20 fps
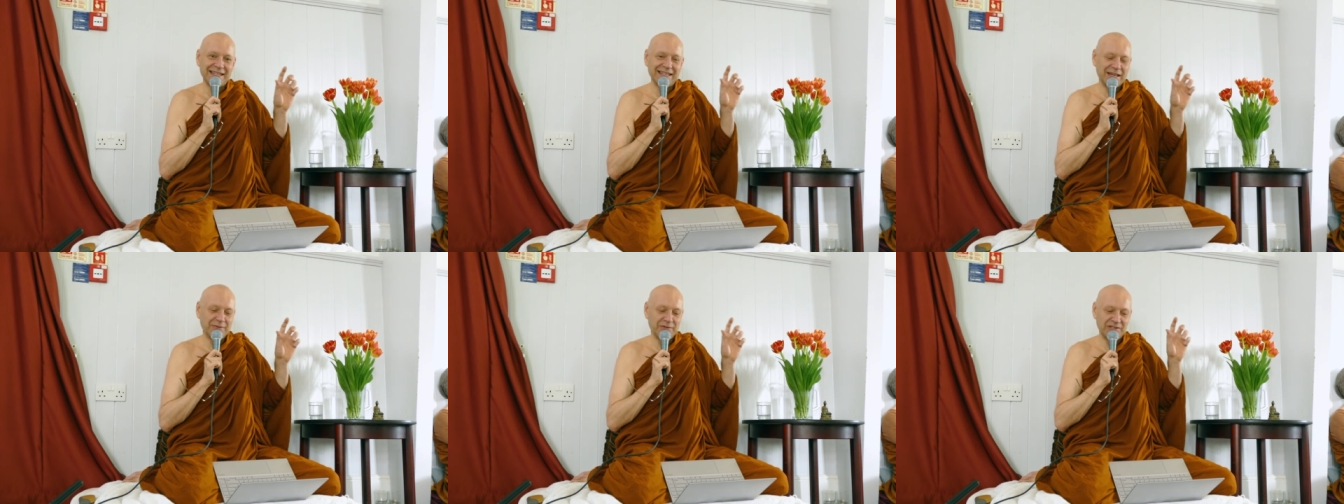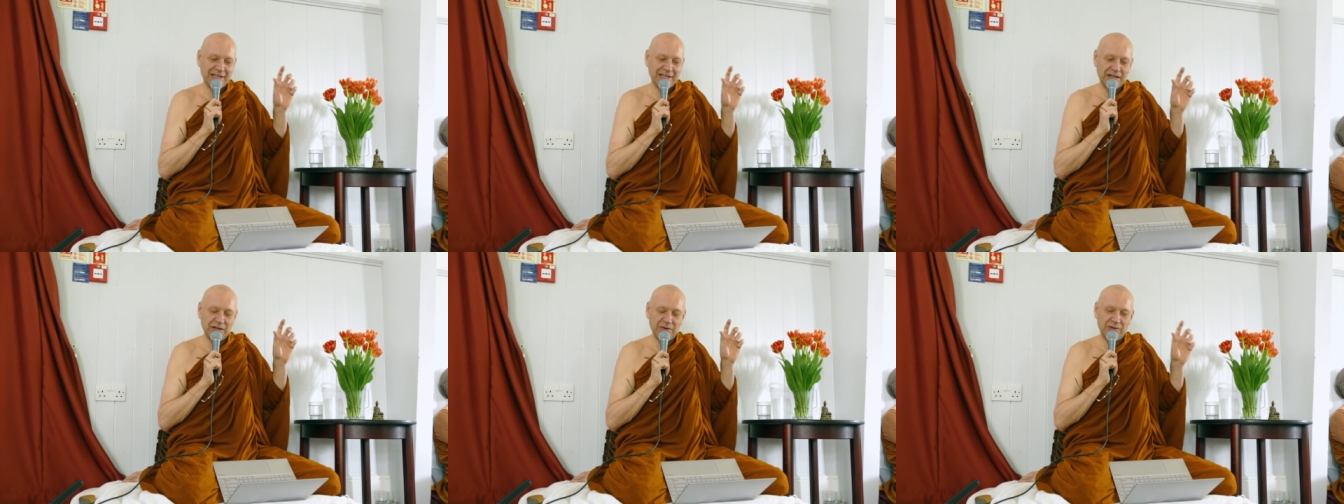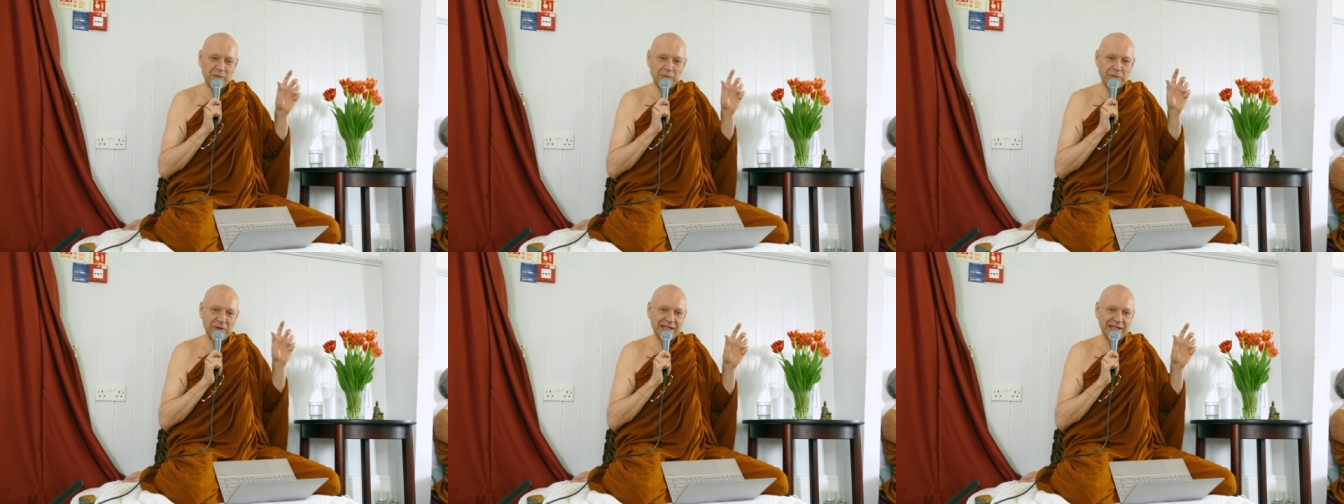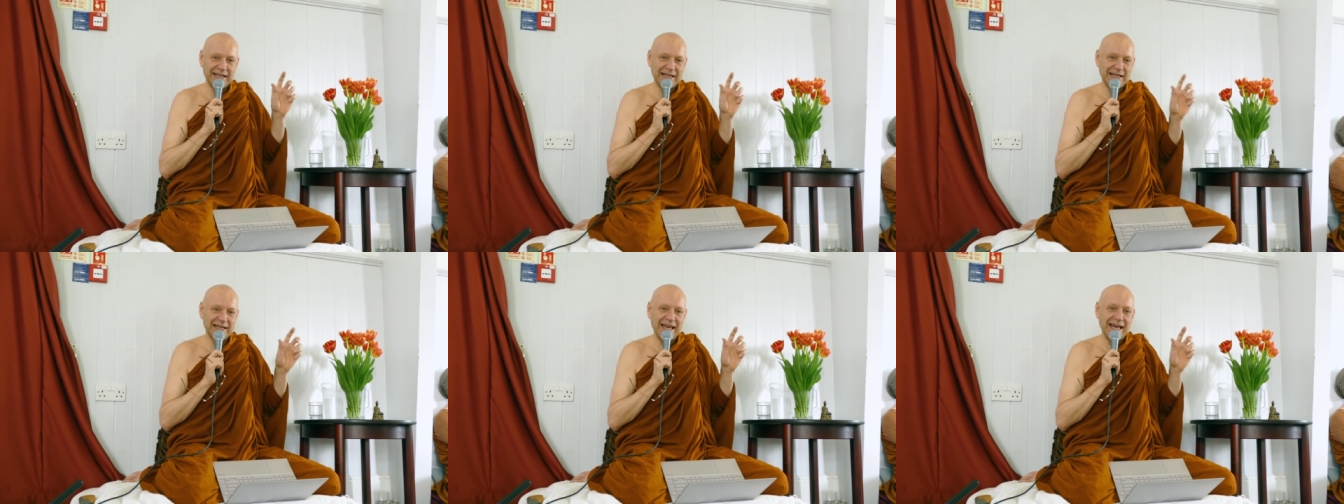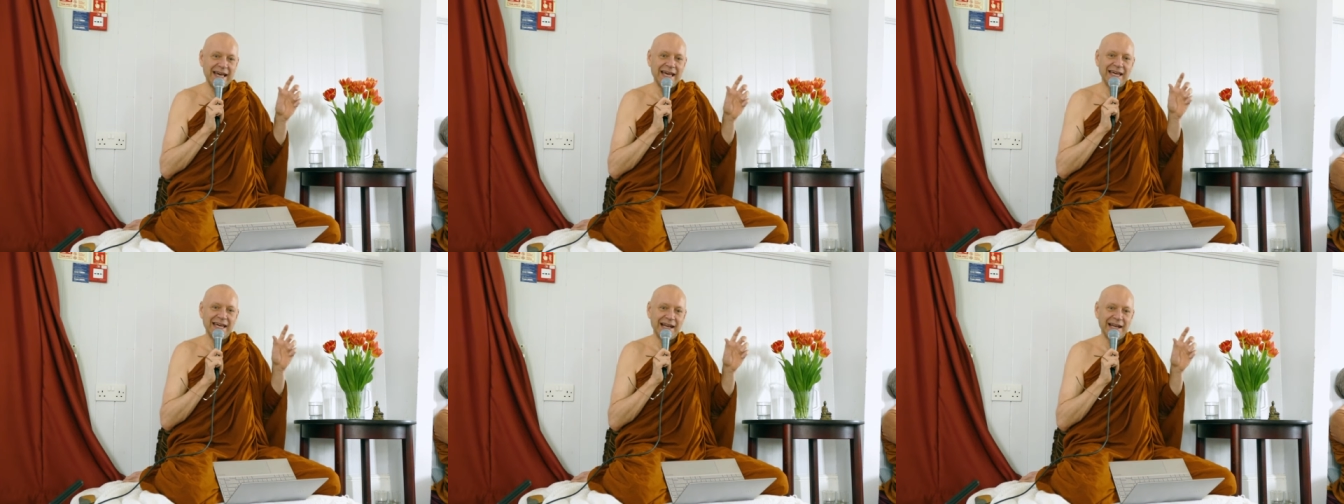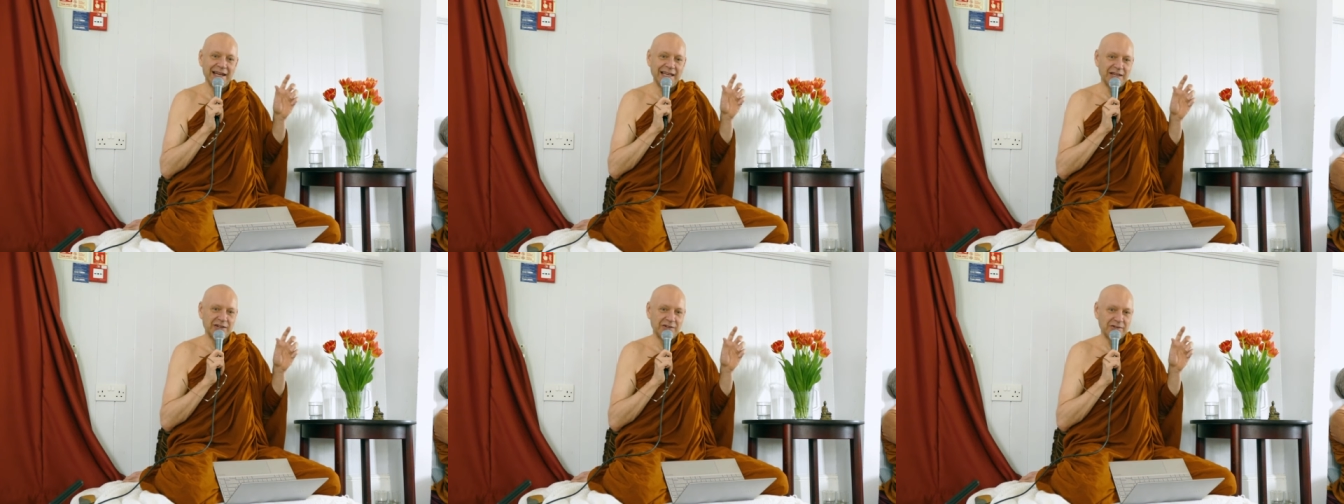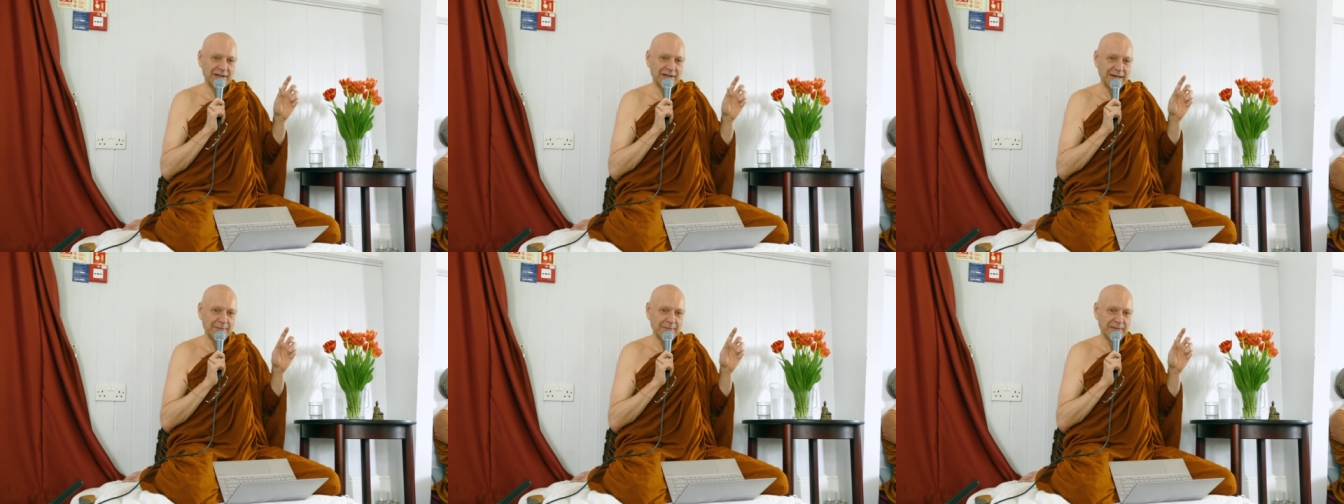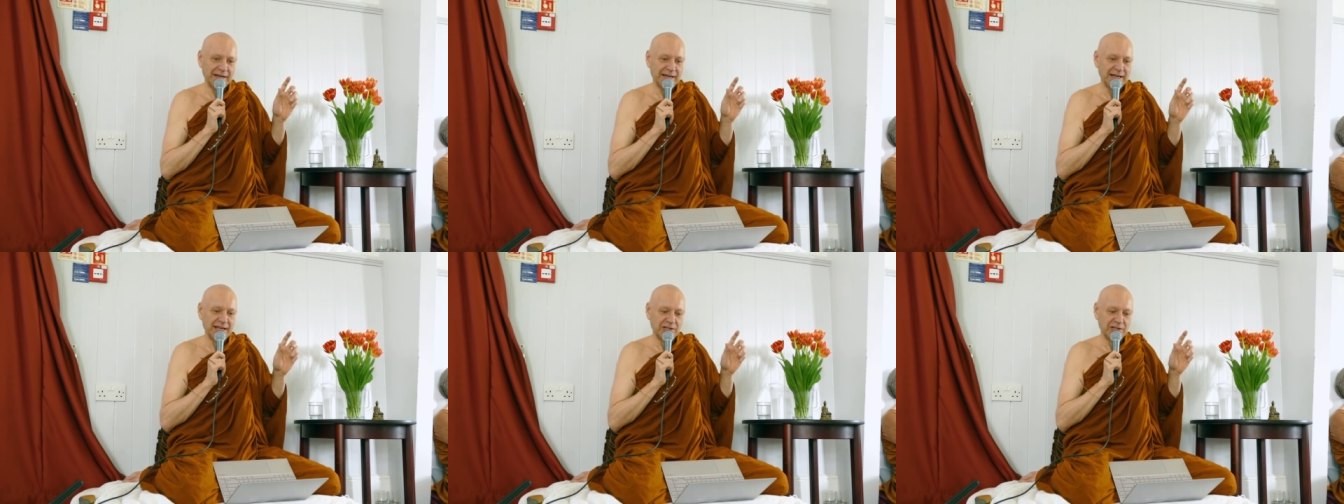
You know, that was kind of completely alien to him.